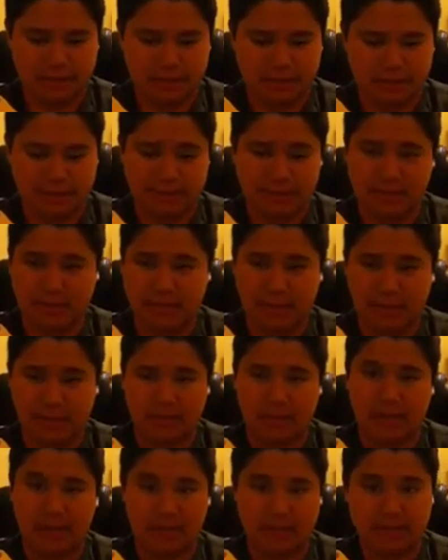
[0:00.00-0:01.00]
That's the bottom
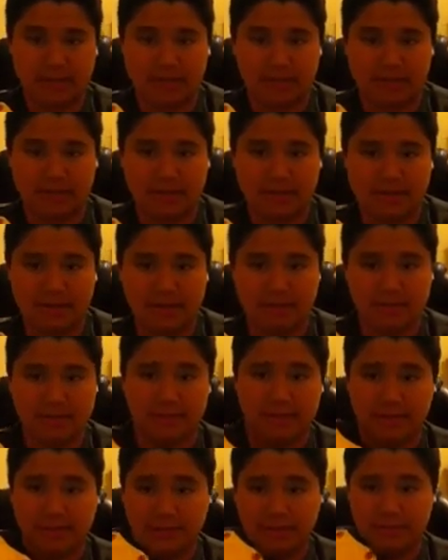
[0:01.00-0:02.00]
line, because the
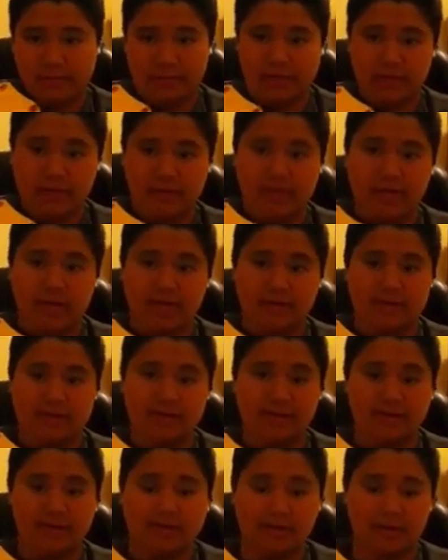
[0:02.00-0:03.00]
leader of Team Aaron
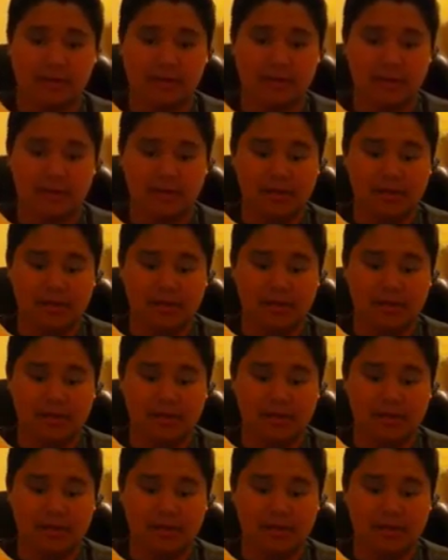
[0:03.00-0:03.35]
said so.